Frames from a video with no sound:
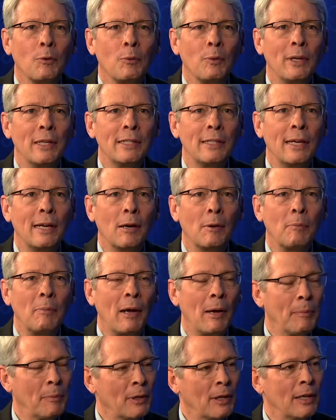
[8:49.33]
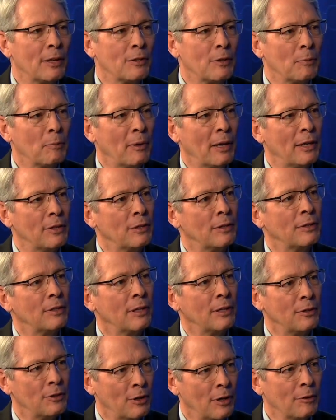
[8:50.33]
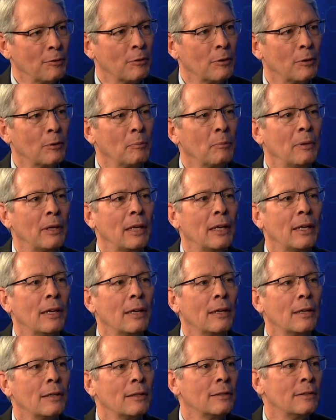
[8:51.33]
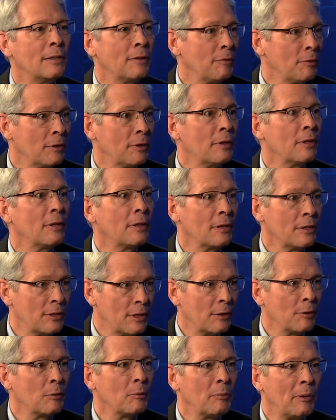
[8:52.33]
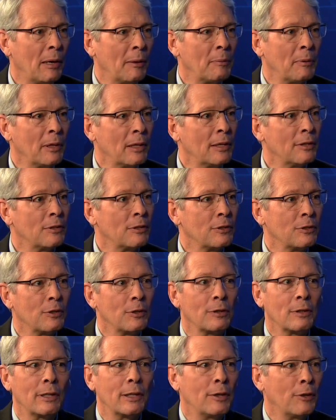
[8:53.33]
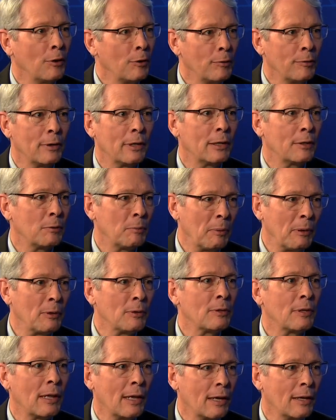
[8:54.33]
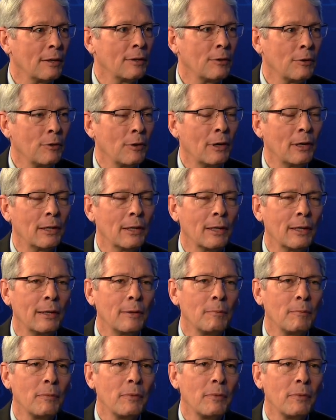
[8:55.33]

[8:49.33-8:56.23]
We see our population of patients in general being different than the general population. Certainly COVID exposed that greatly.